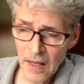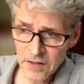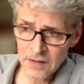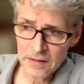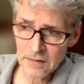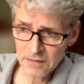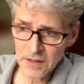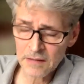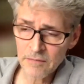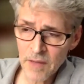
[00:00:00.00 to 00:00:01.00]
to
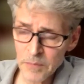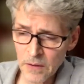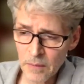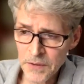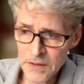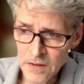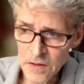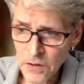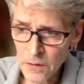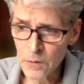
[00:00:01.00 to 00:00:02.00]
give them something to
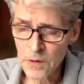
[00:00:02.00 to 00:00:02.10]
do